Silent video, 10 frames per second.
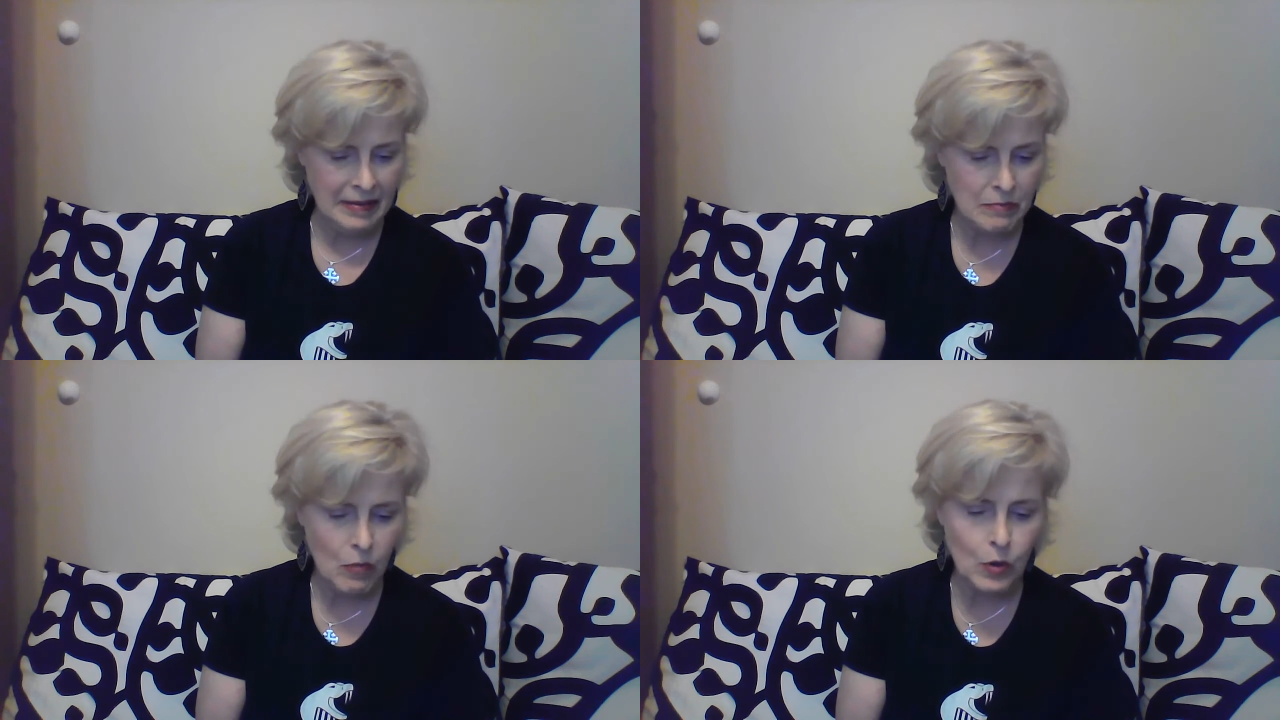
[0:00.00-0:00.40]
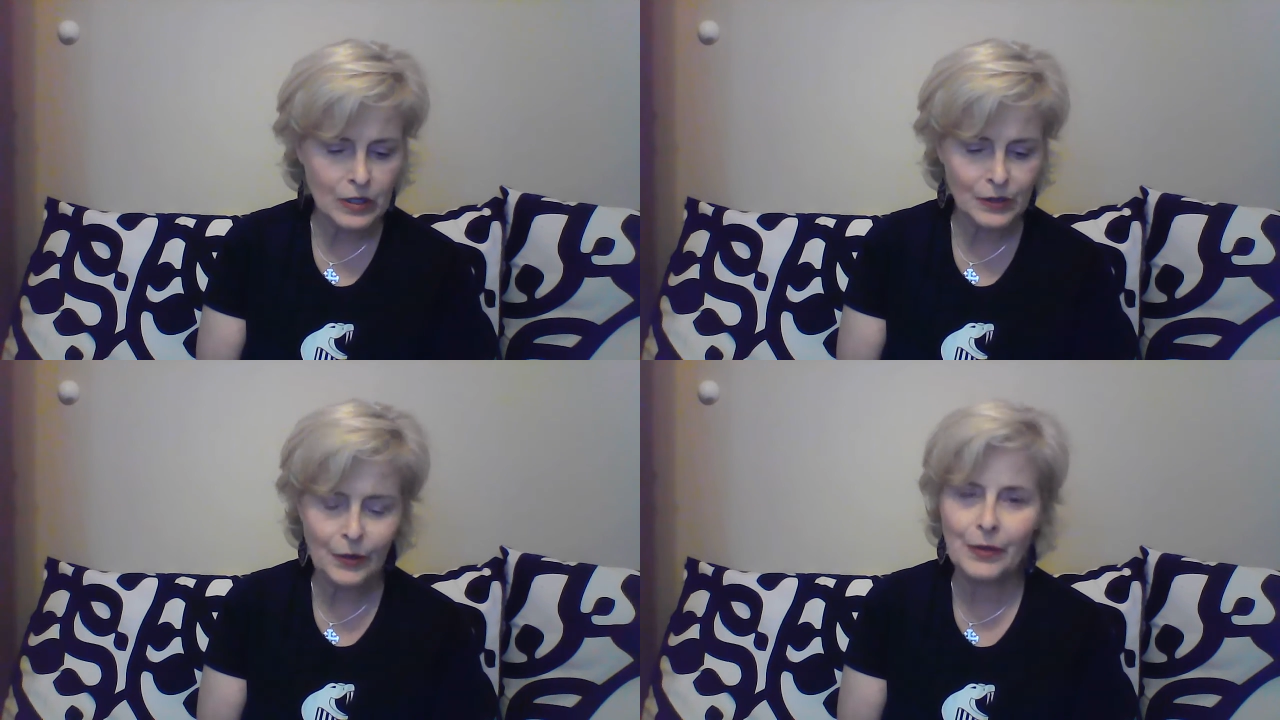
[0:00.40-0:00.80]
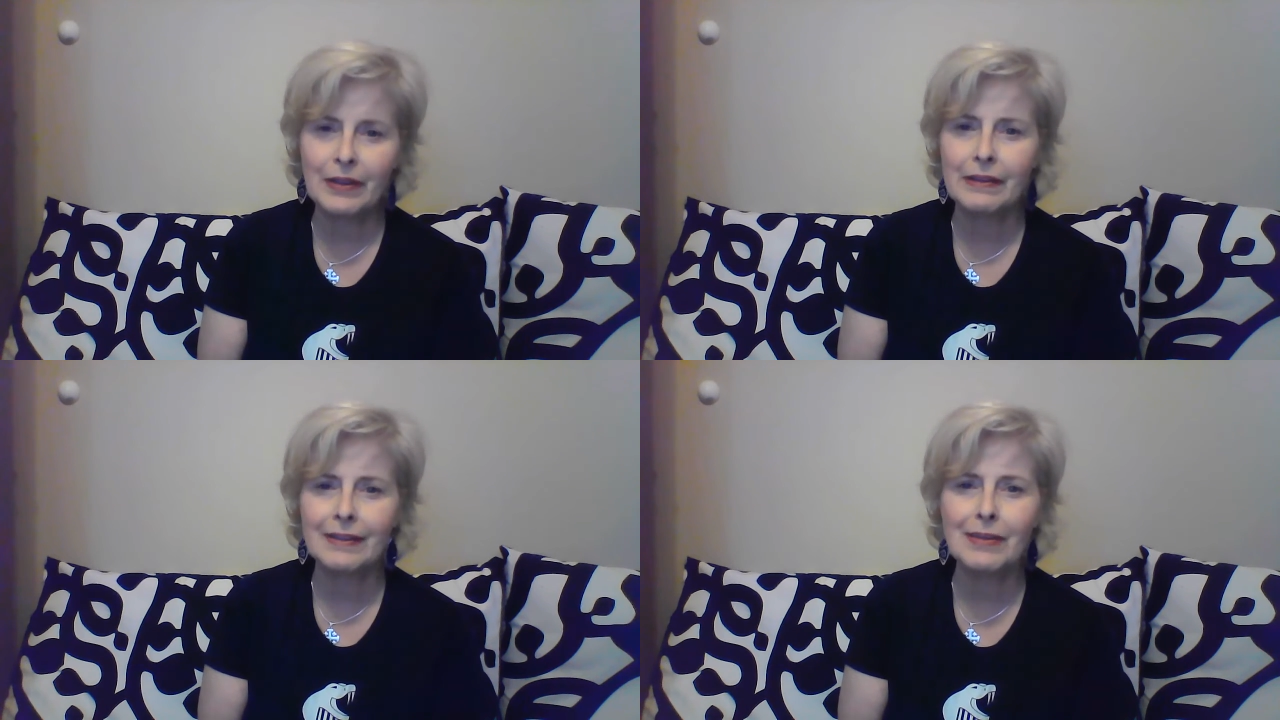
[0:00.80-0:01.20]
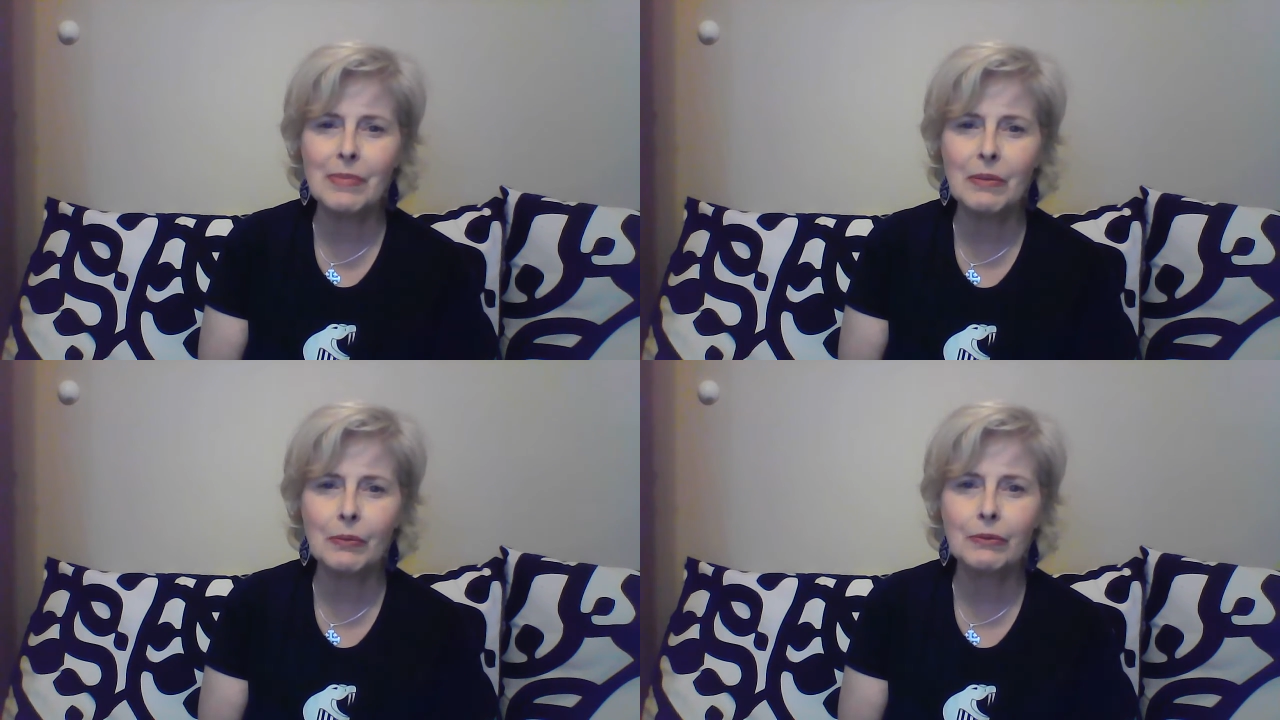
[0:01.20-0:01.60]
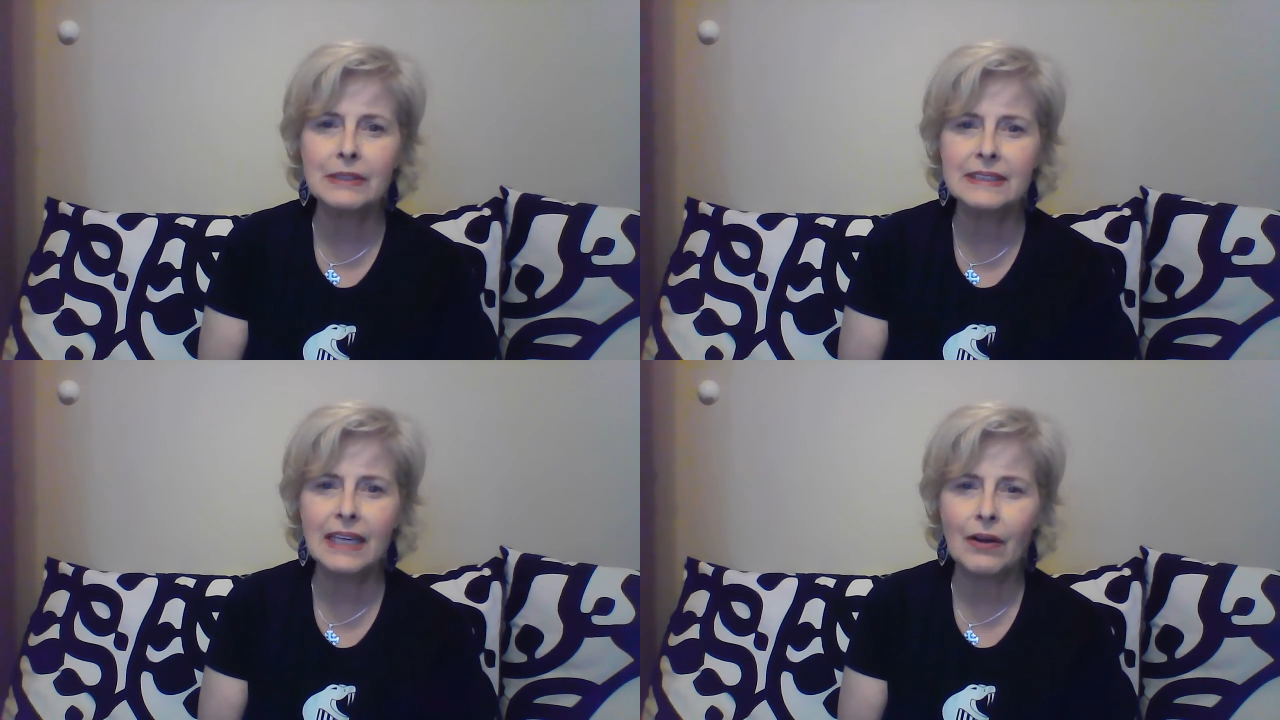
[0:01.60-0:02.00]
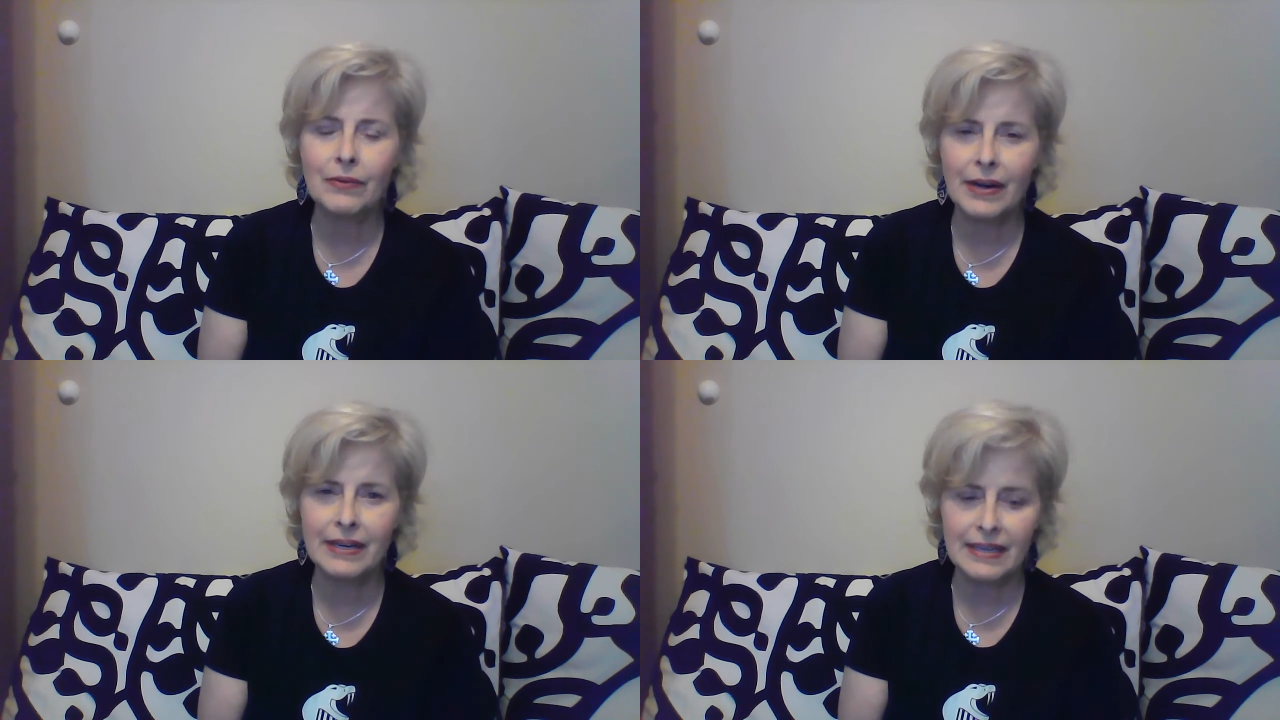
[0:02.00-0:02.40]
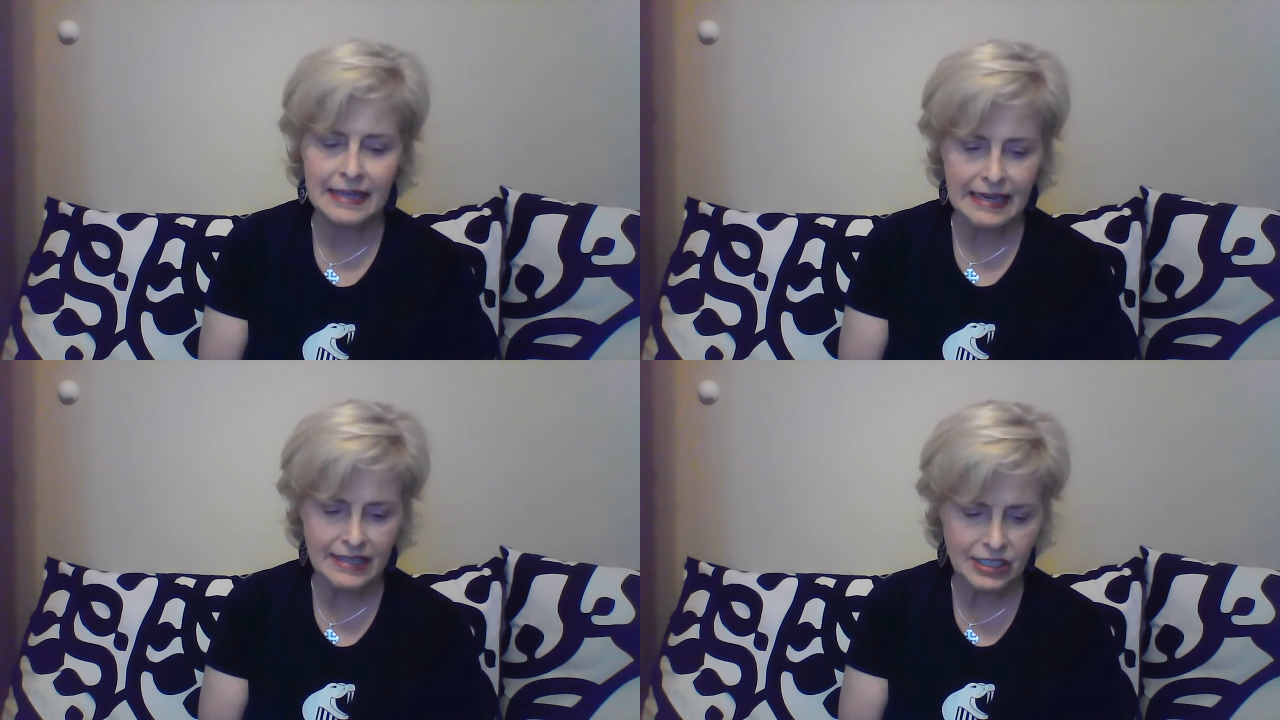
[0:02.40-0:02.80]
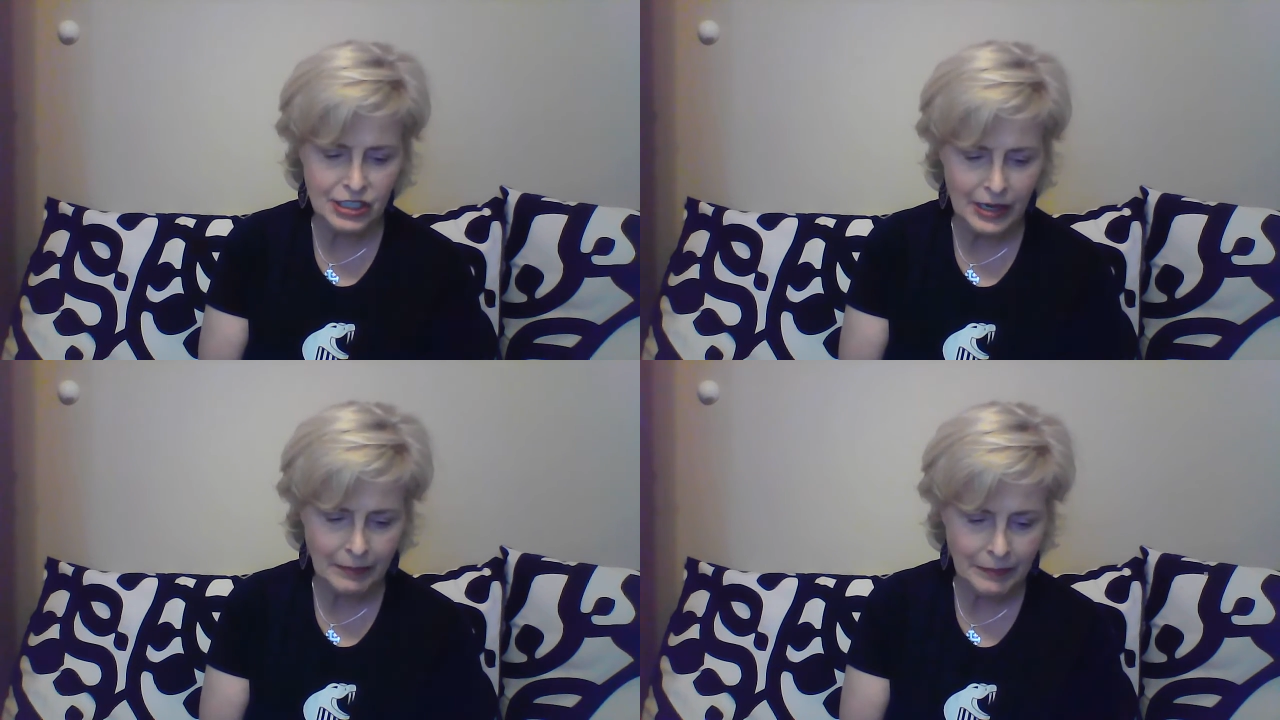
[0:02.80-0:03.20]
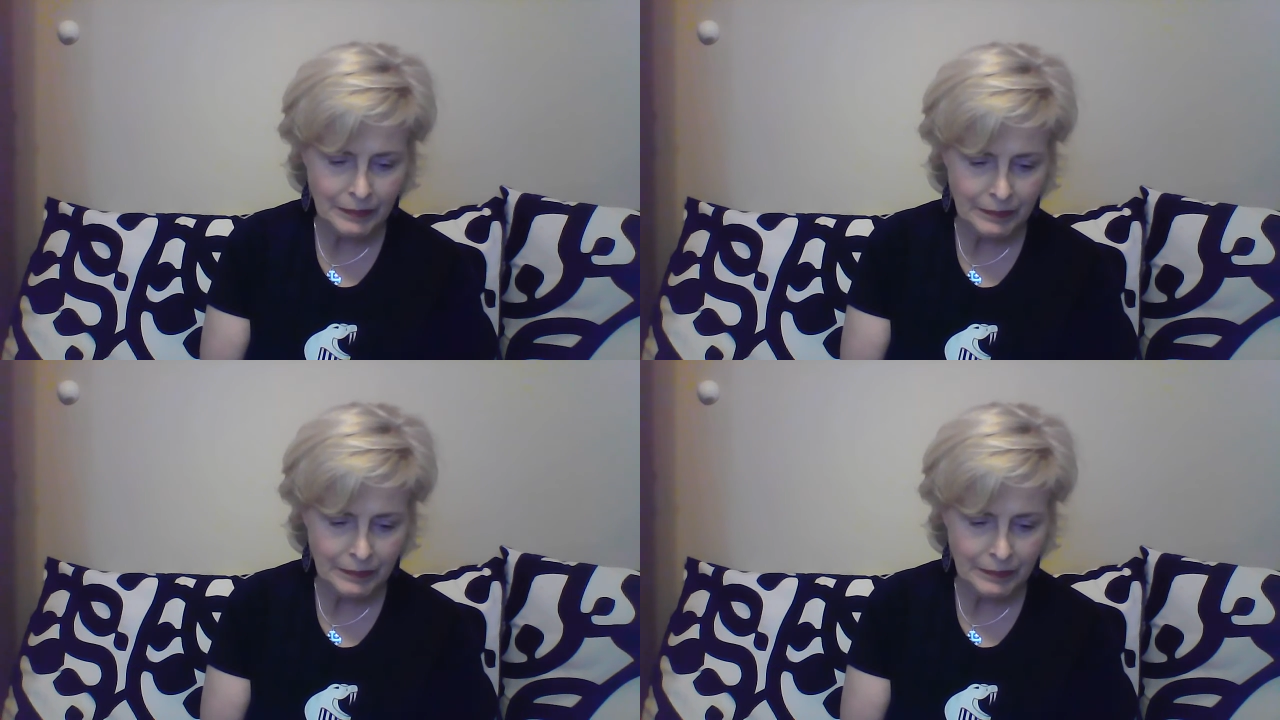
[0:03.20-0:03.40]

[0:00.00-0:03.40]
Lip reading: more so than the people we see out running and at the gym.